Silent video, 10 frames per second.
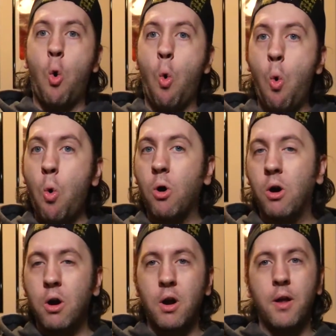
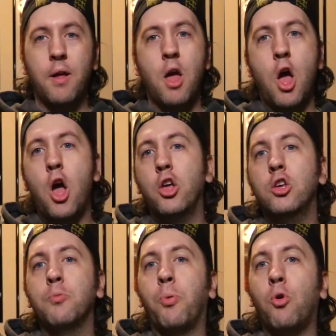Or
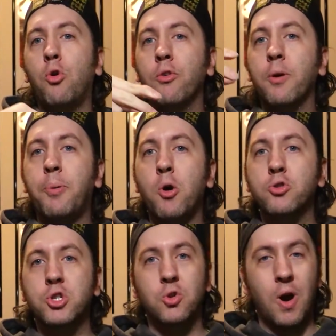you pull the
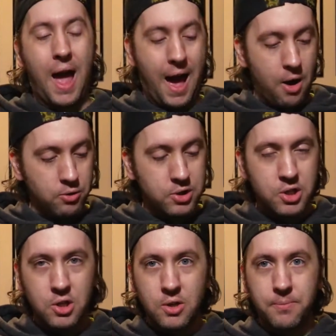poster out,